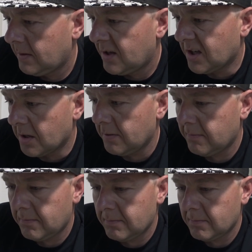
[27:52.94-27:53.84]
Huh.
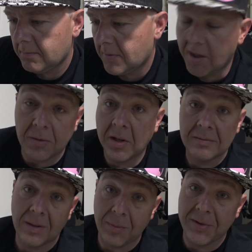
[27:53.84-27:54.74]
Alright,
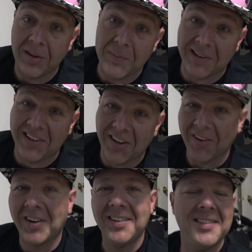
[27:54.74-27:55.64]
well, I'm going to put this back
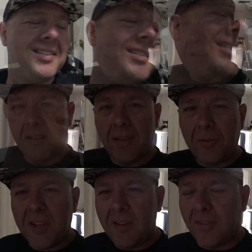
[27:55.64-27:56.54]
together. That
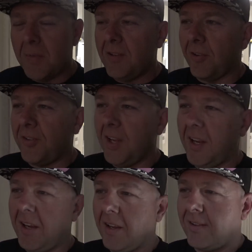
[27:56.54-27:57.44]
was kind of some
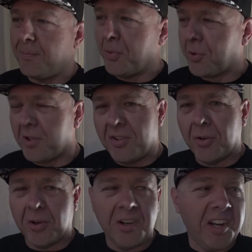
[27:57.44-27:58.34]
interesting
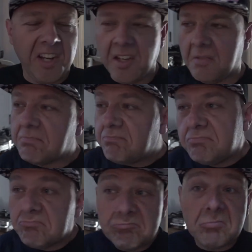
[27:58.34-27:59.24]
exploratory
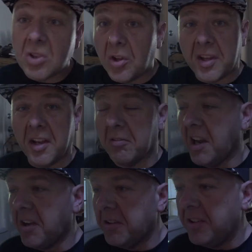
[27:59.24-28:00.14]
looking
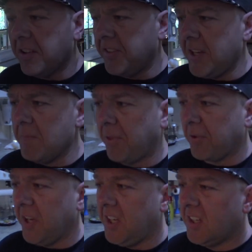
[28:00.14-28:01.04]
around at the
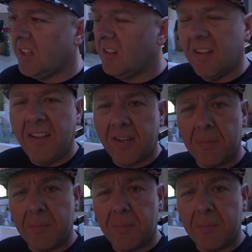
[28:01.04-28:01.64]
M3. Is it